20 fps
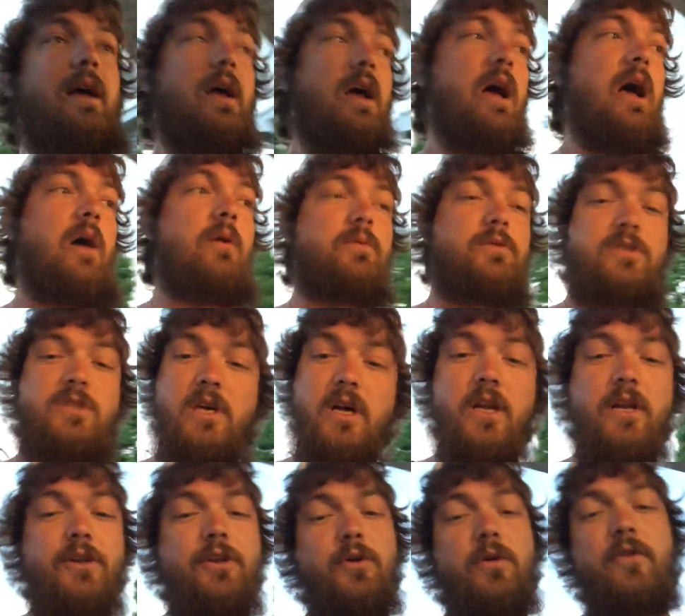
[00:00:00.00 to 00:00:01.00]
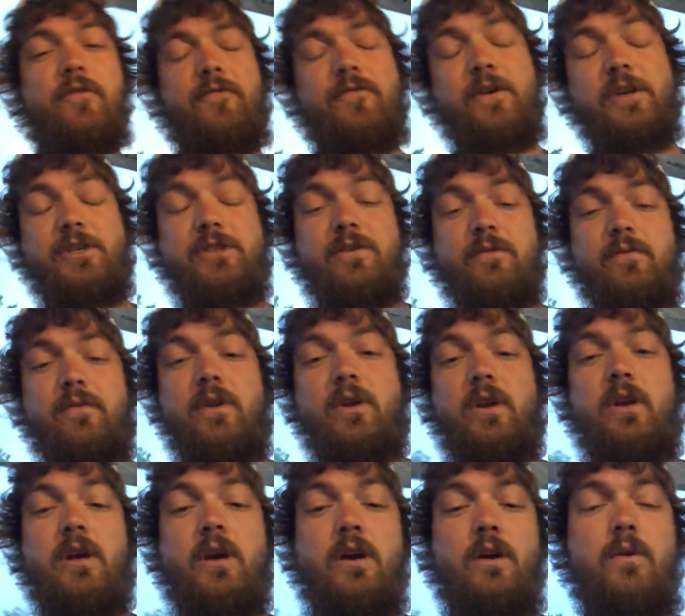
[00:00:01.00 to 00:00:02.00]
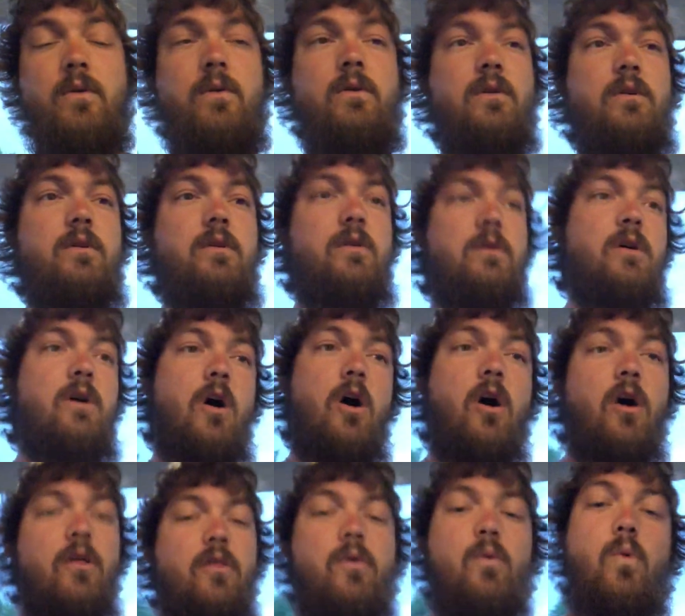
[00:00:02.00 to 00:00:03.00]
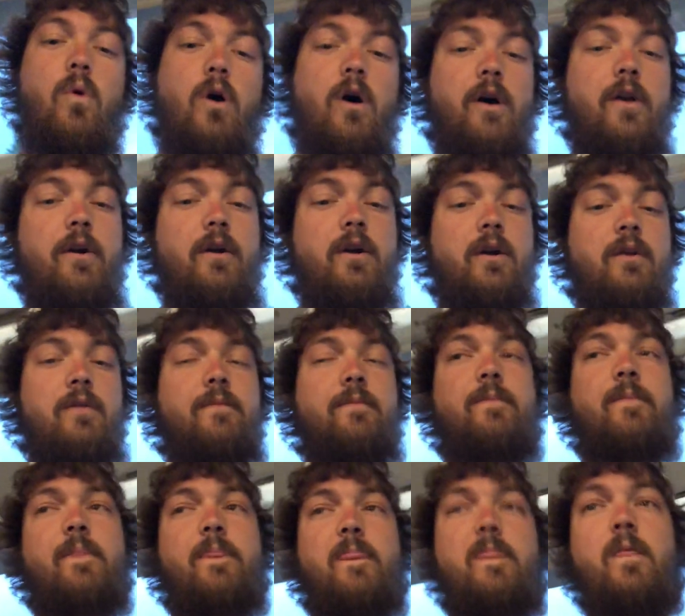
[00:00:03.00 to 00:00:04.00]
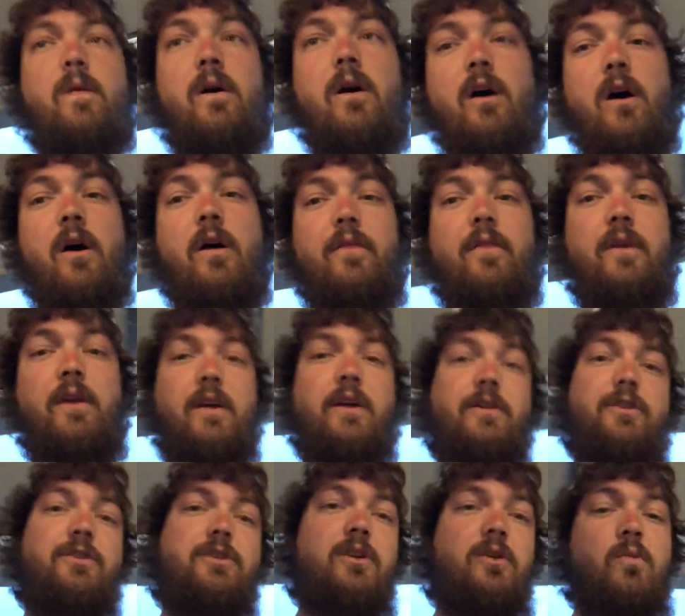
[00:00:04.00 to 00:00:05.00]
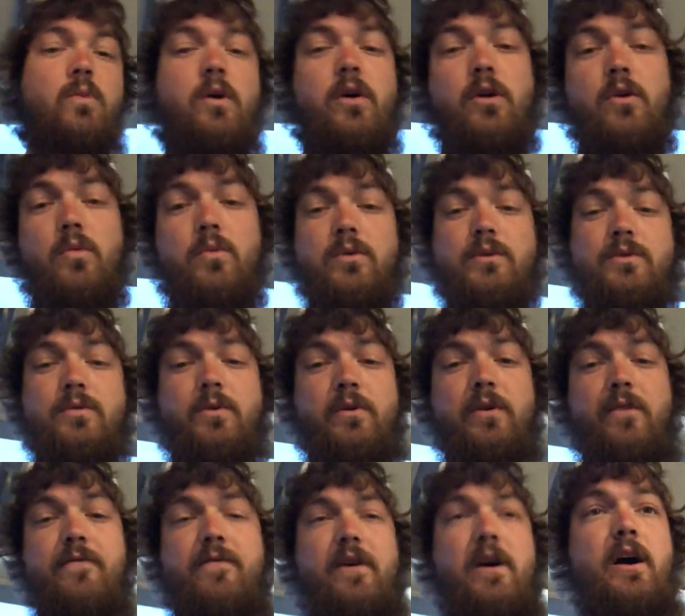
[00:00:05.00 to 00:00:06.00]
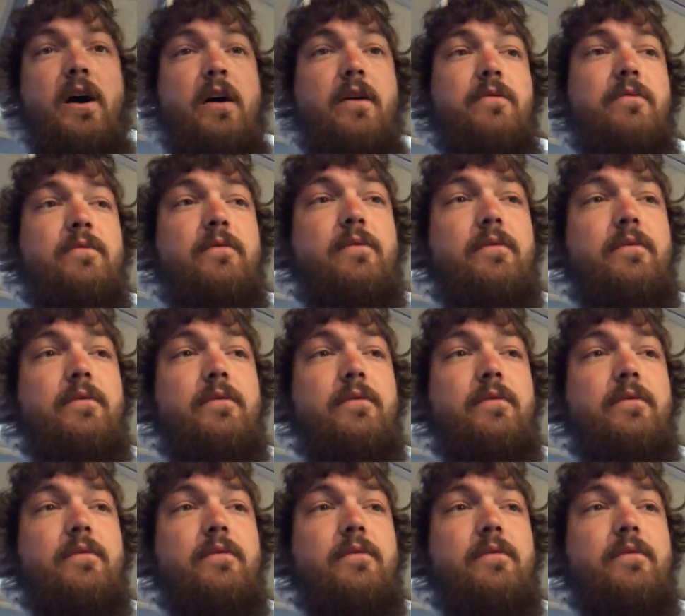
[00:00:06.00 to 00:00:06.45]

I was gonna do a fishing video on the water on the Shearwater 125.